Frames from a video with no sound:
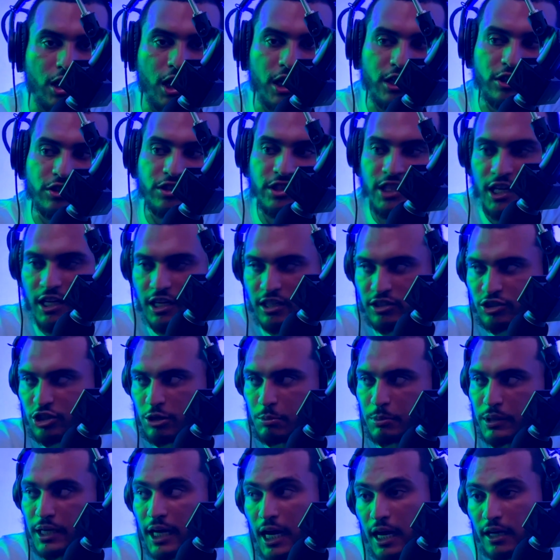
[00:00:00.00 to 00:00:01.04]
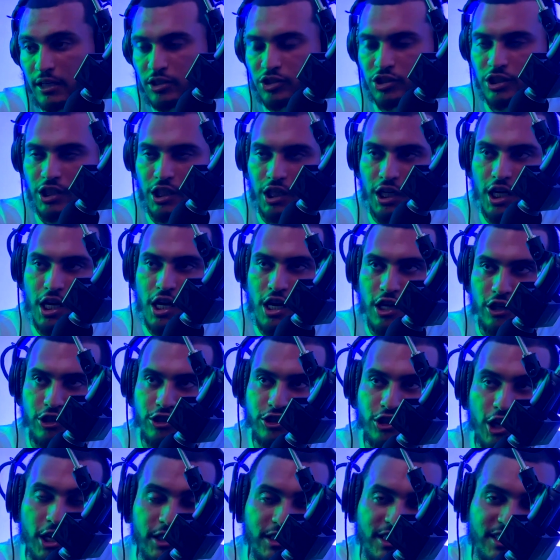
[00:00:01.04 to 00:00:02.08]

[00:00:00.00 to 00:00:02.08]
understand the terminology. You start to